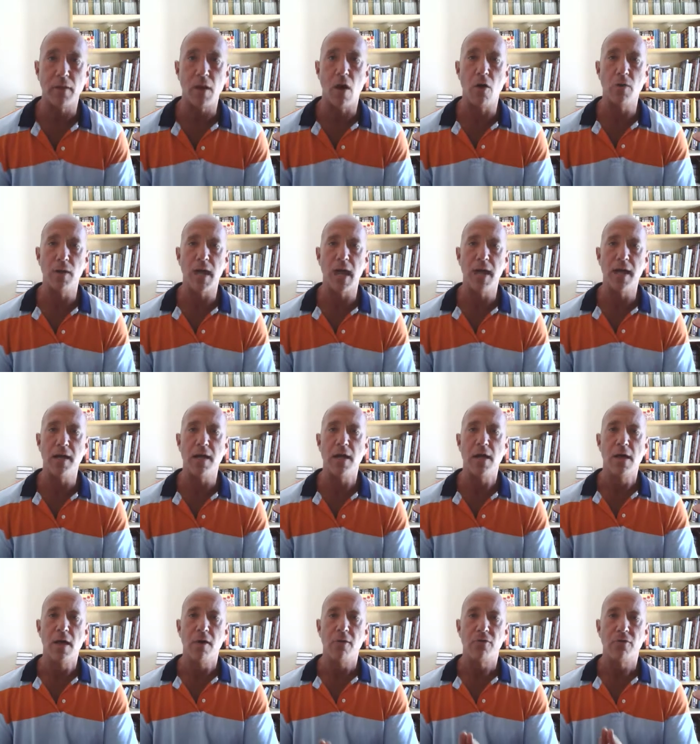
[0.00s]
Okay,
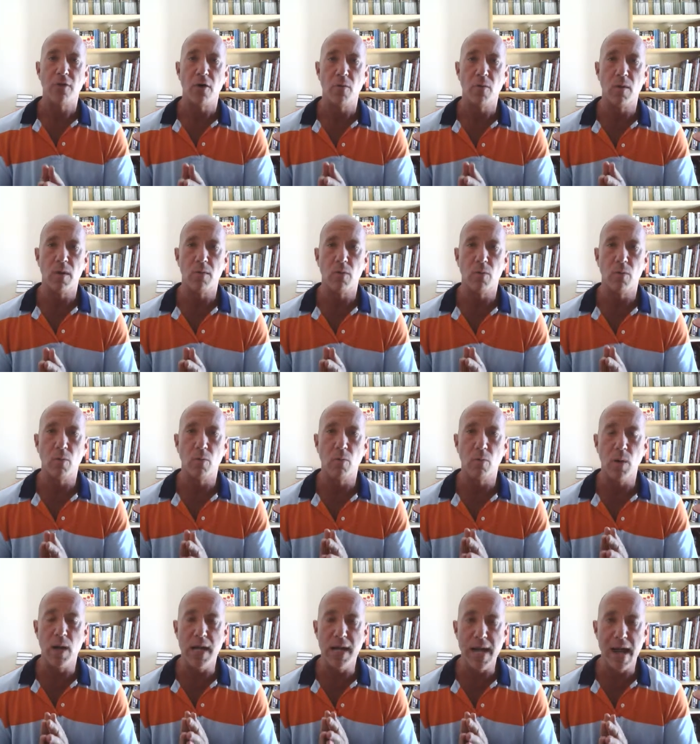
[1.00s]
so
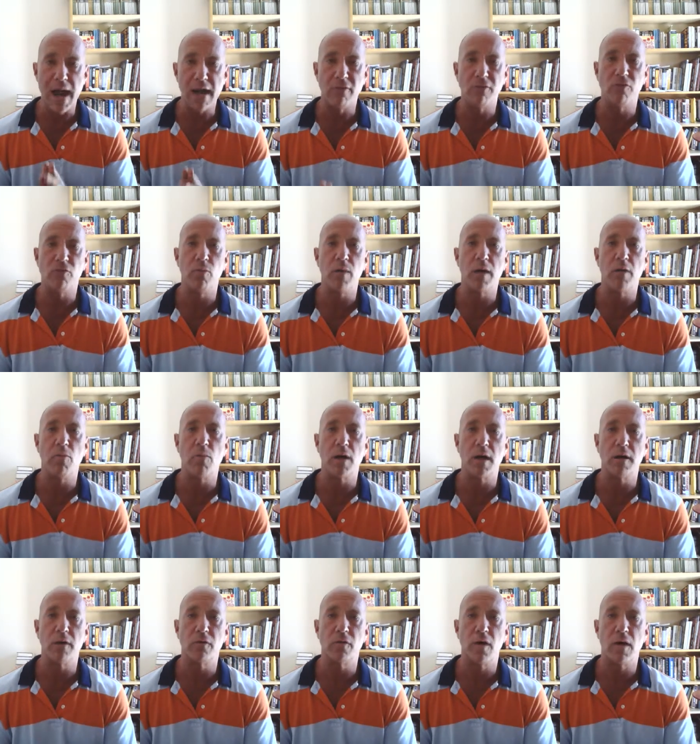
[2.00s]
next week we're
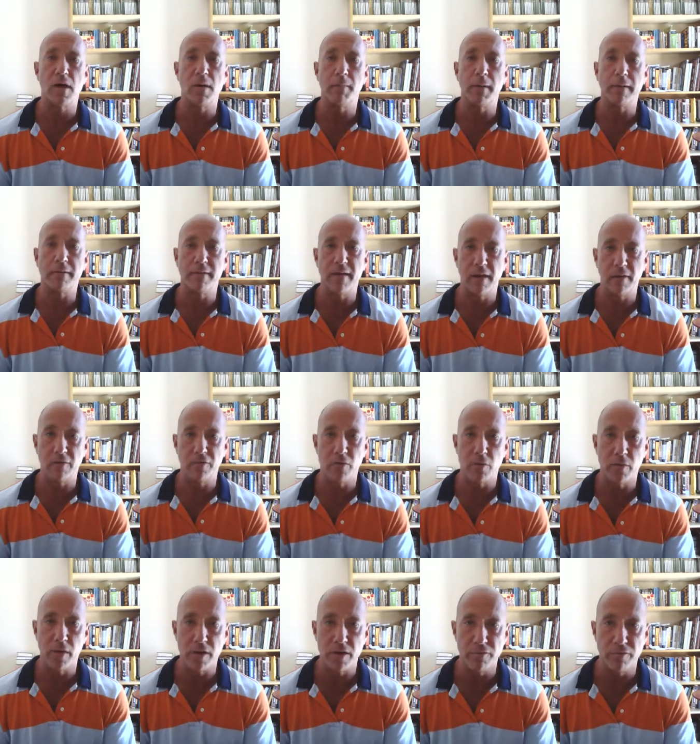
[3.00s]
going to talk about
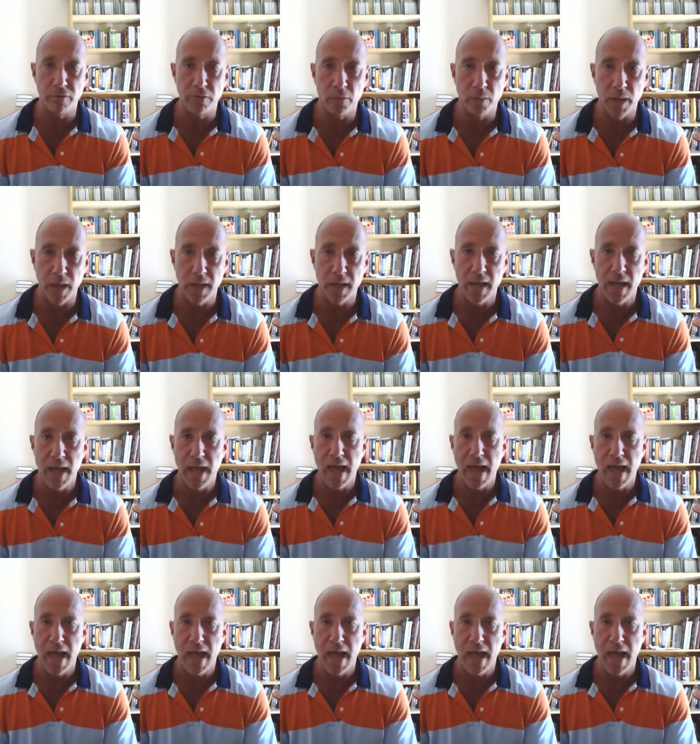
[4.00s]
telephone interviewing,